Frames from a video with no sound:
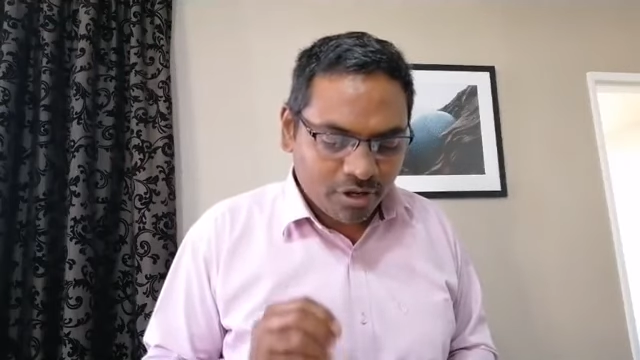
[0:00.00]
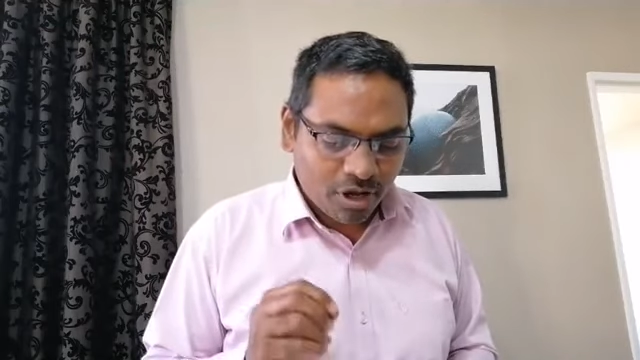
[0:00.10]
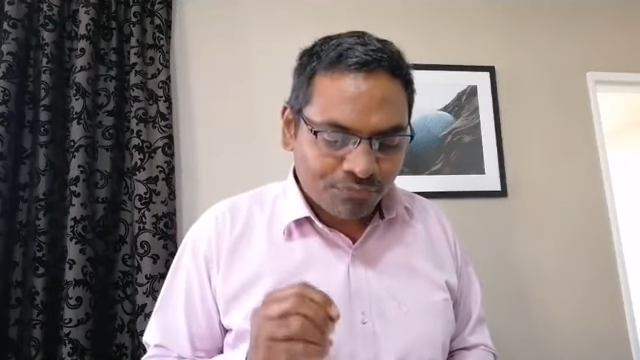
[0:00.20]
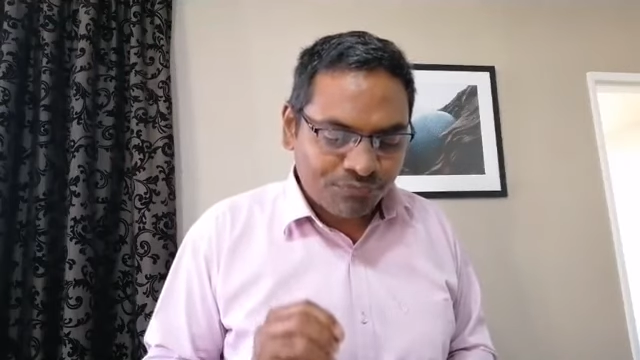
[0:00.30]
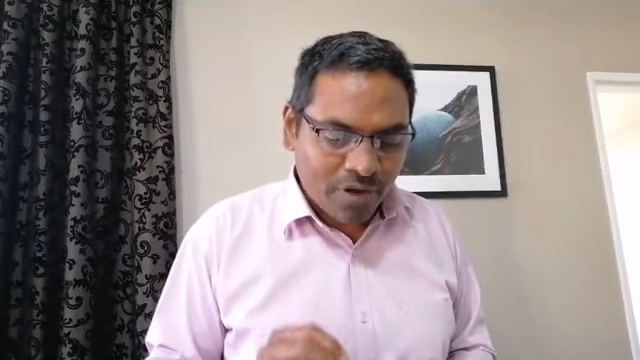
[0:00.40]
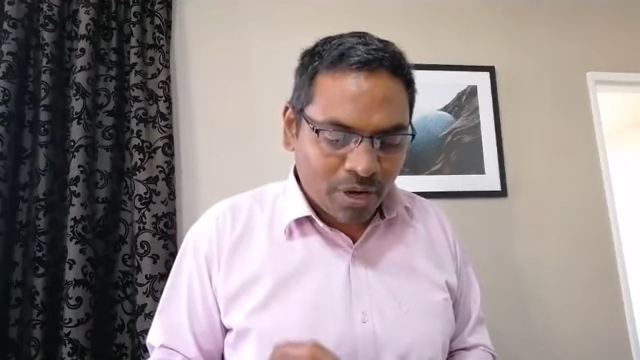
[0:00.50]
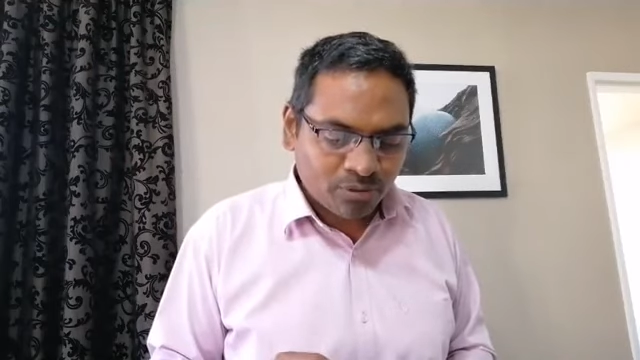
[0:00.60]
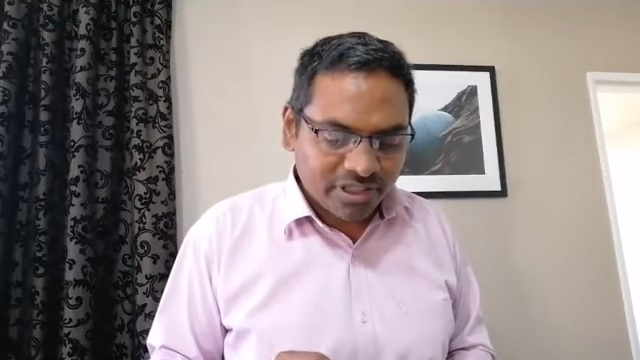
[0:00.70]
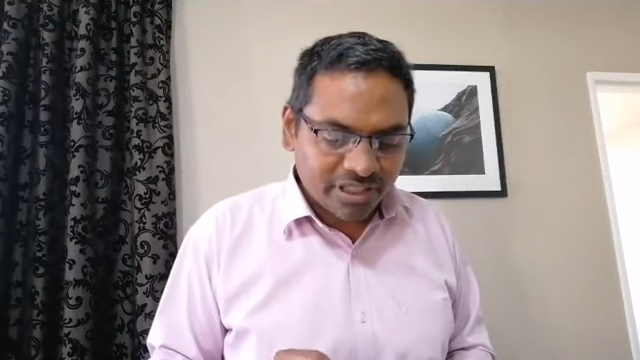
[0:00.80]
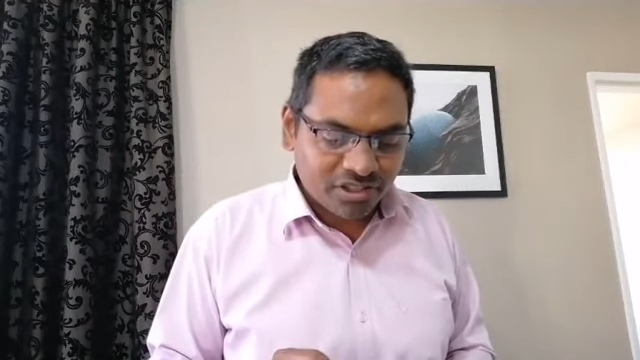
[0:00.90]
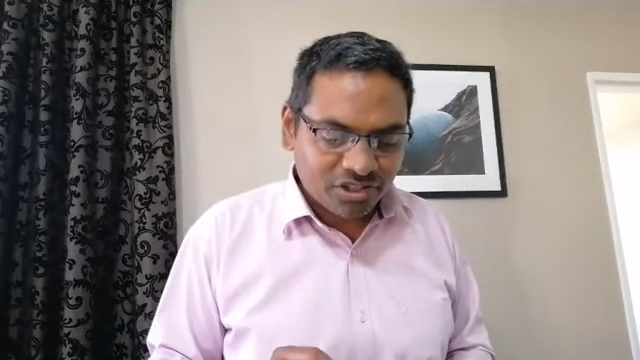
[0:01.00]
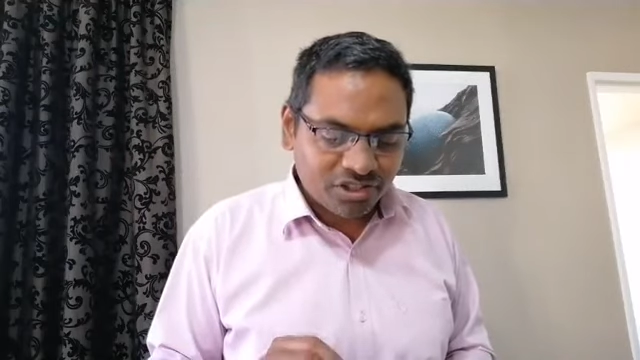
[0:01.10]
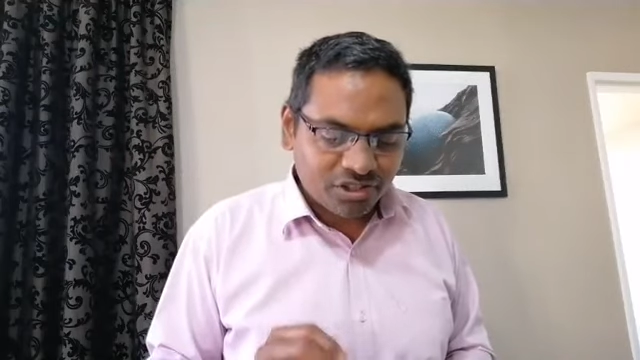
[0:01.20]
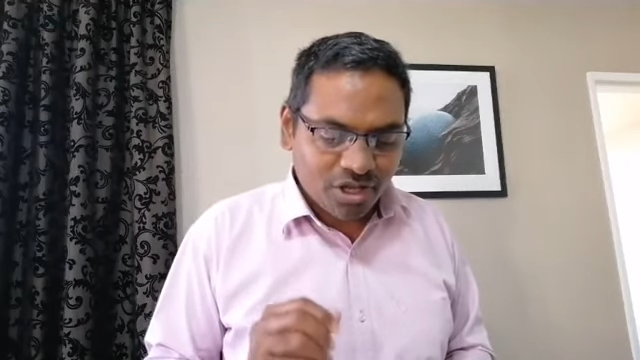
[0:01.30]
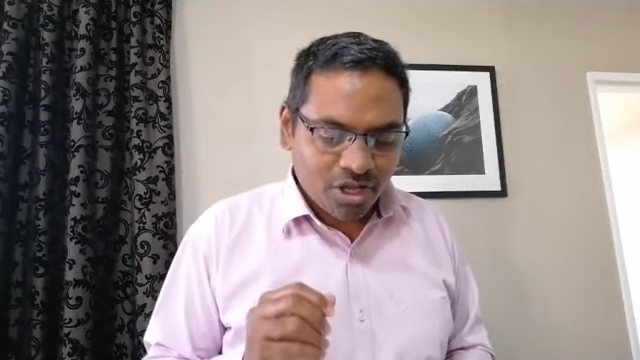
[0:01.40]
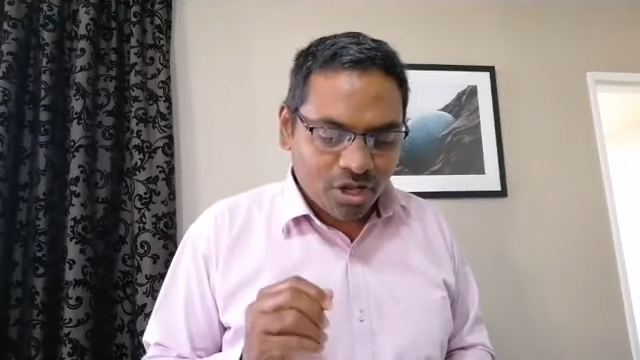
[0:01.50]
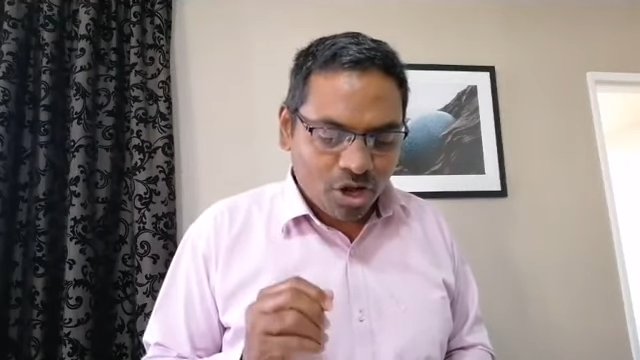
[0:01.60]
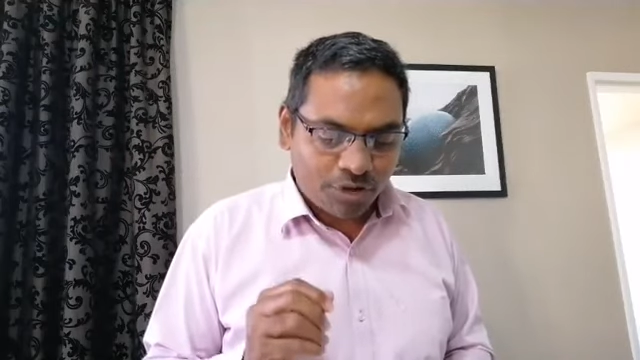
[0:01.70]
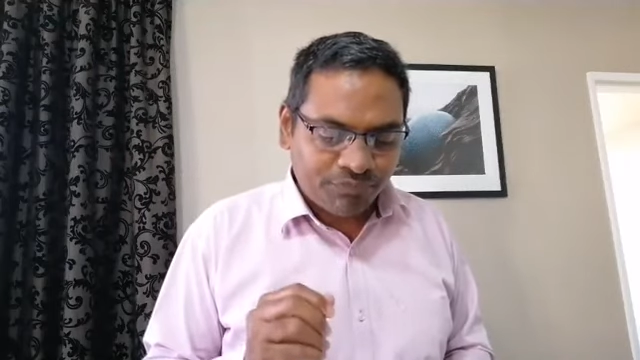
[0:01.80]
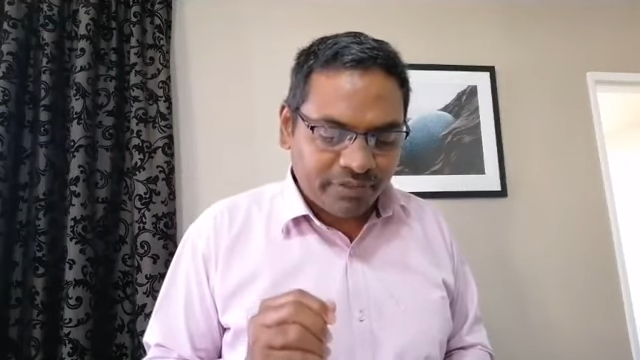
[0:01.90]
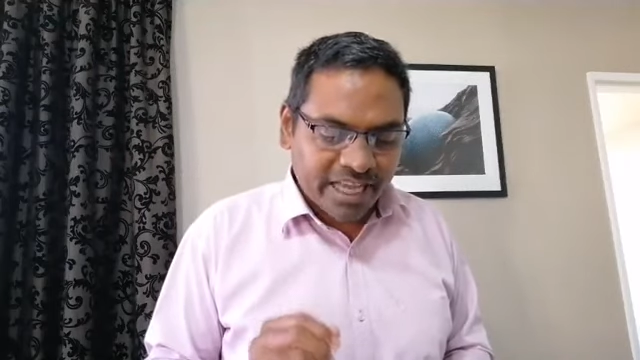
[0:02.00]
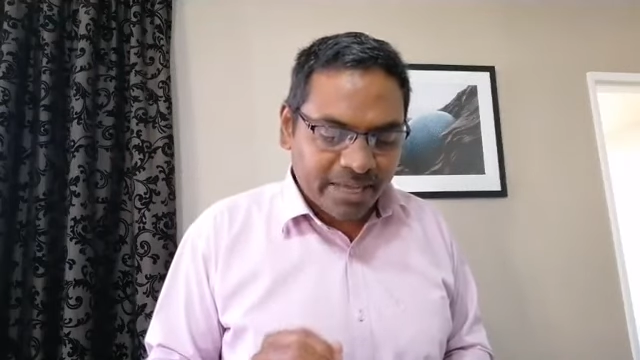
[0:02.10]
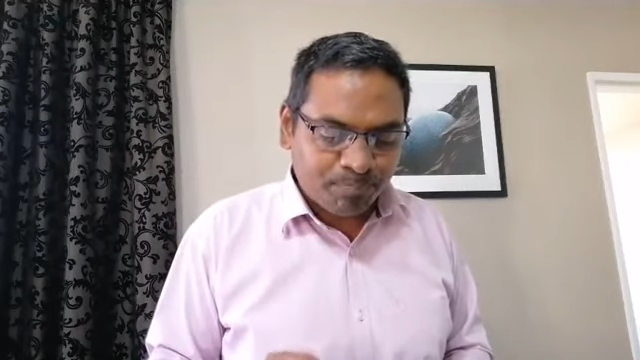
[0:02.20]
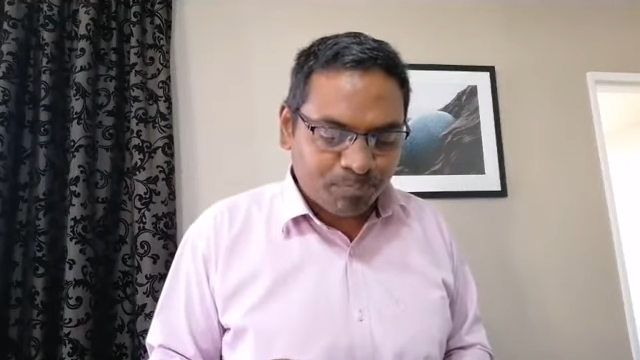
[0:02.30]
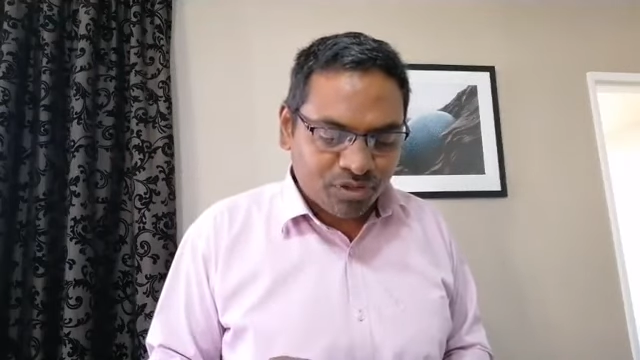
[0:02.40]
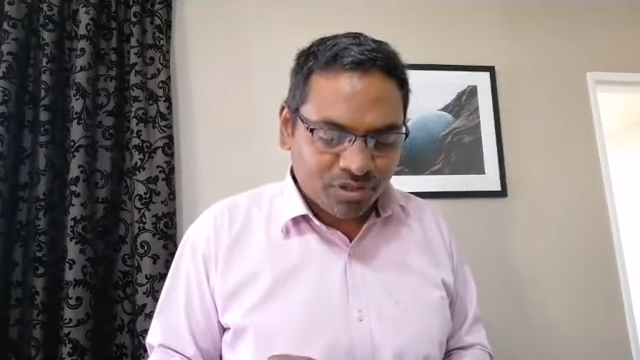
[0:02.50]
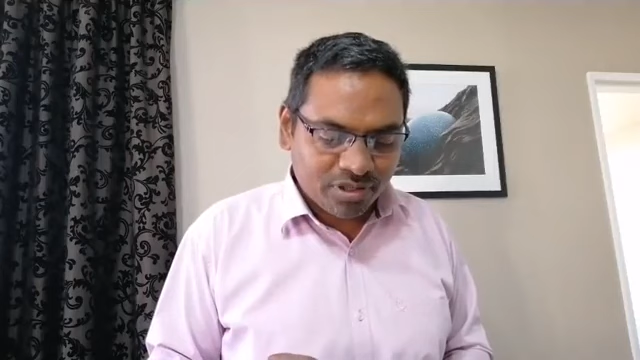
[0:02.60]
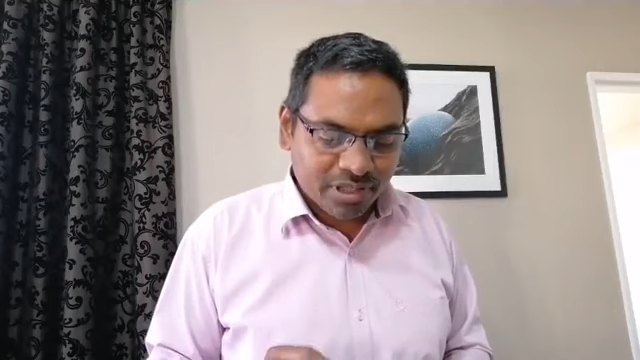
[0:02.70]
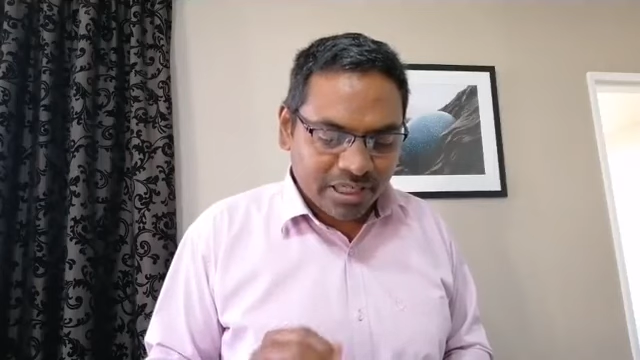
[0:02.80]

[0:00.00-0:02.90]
of fountains, of depths